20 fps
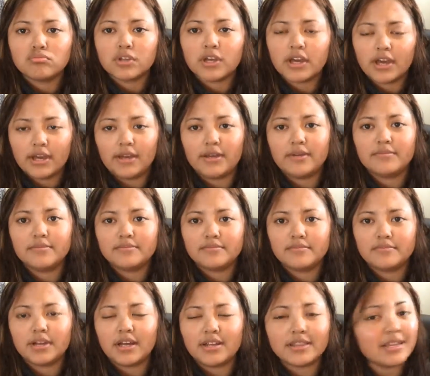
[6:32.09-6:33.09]
Okay,
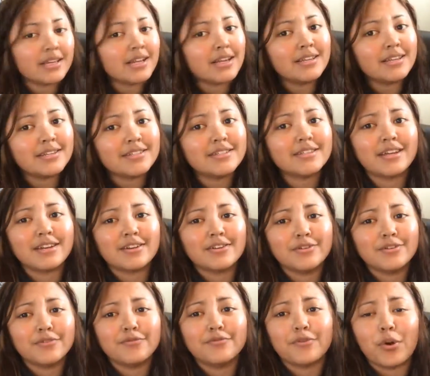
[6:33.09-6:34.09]
I think I need to get a
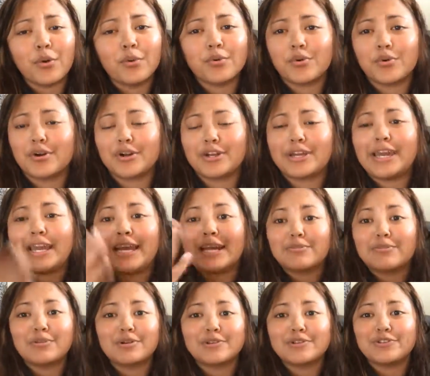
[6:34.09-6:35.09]
new phone or a
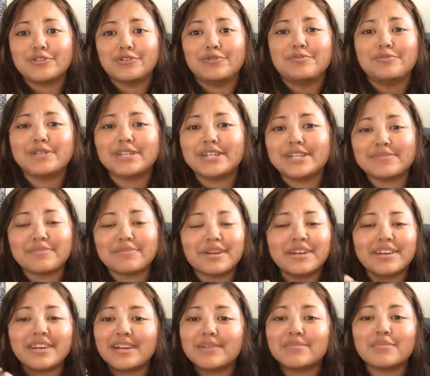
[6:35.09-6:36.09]
camera soon because my
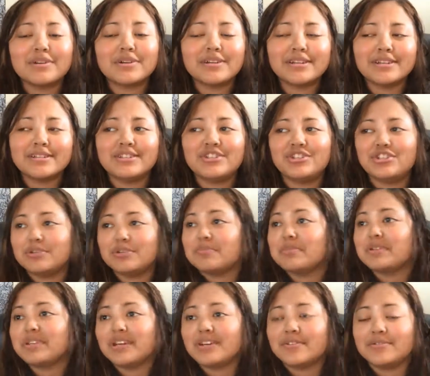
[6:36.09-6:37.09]
camera is
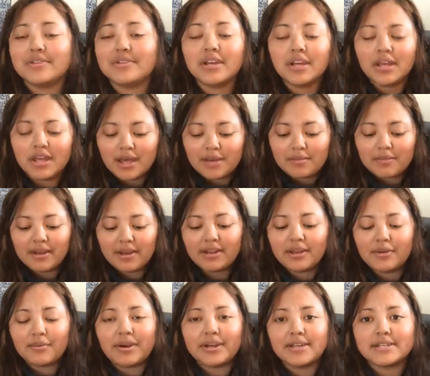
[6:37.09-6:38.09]
jipping out. But
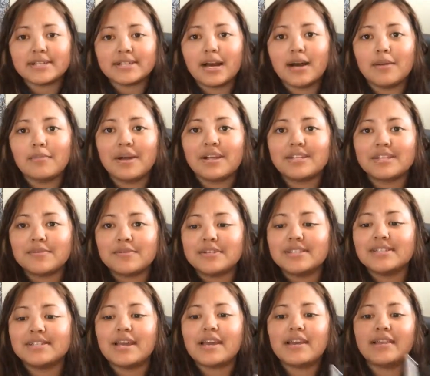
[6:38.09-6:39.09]
anyways, as I was
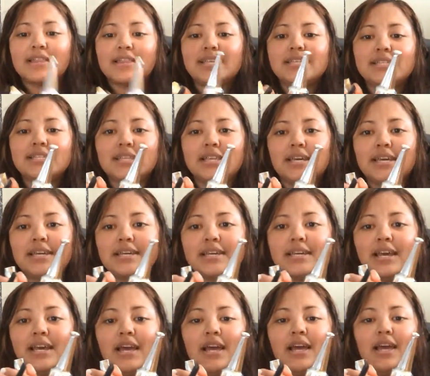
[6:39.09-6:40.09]
saying, this
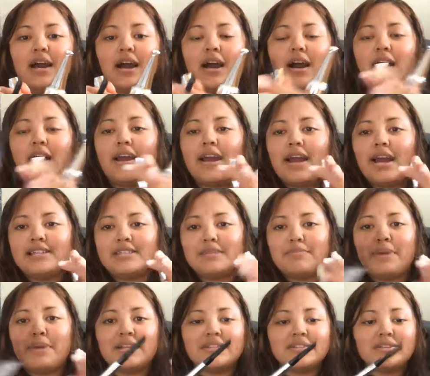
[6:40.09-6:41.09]
thing, it has the
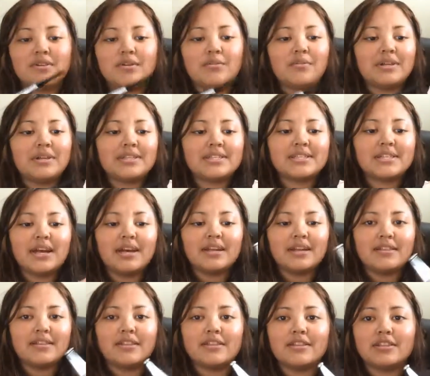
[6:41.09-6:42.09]
pencil on one side
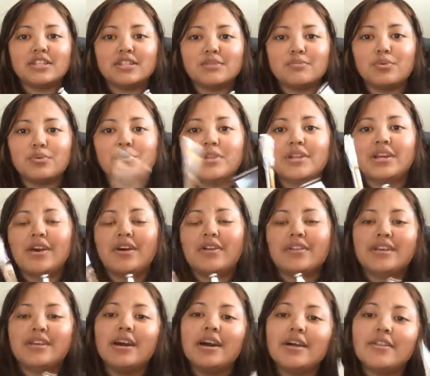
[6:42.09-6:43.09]
and then the spoolie on
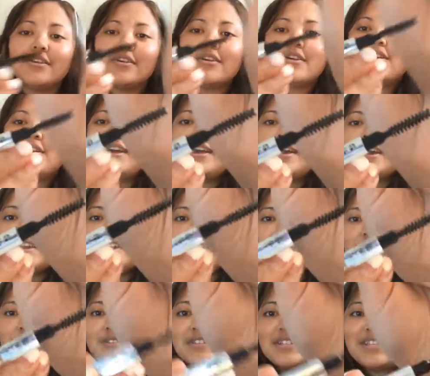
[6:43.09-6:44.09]
the other. And
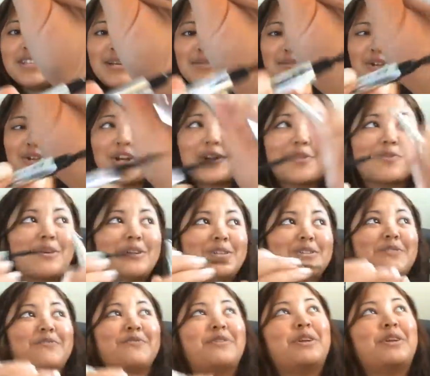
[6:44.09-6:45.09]
as you can see, I'm trying to rush
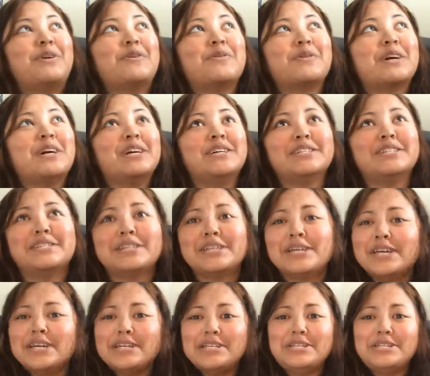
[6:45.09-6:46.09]
the video because,
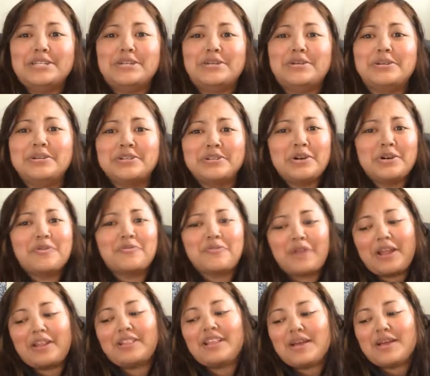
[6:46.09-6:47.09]
you know, no
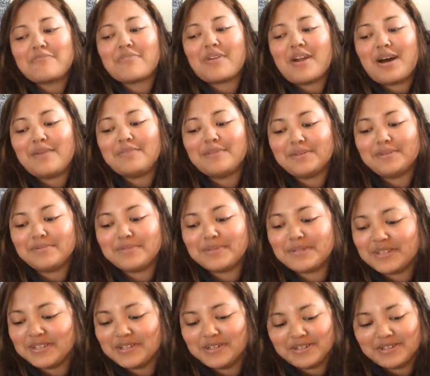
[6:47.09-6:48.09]
ring light problems,
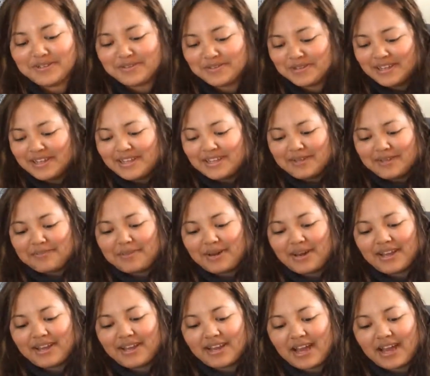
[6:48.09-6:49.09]
you know.
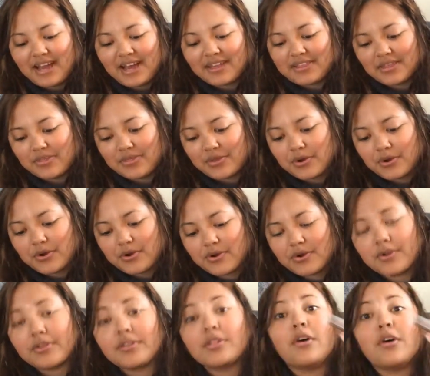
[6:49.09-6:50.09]
But
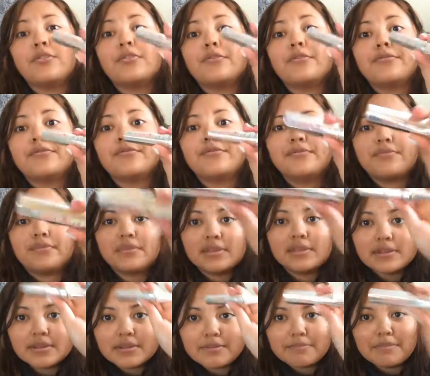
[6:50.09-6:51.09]
the
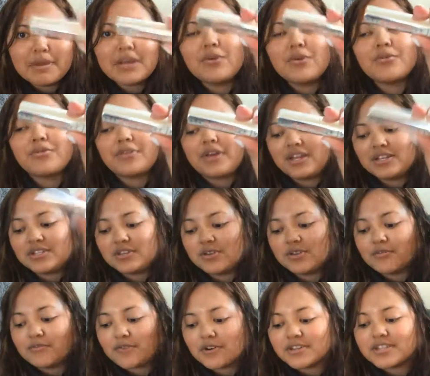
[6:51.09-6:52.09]
middle thing, so
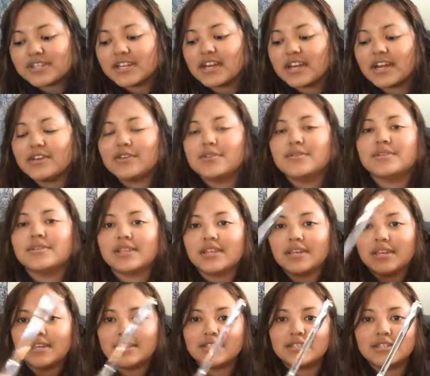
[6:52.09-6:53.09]
the first thing I use
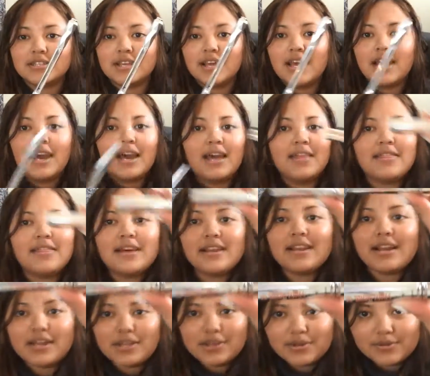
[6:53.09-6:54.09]
this, and then
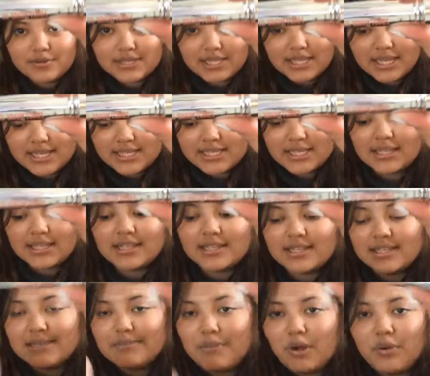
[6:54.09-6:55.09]
I use this, and then the
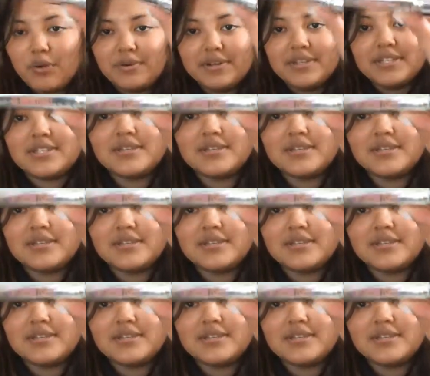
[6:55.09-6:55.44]
small one.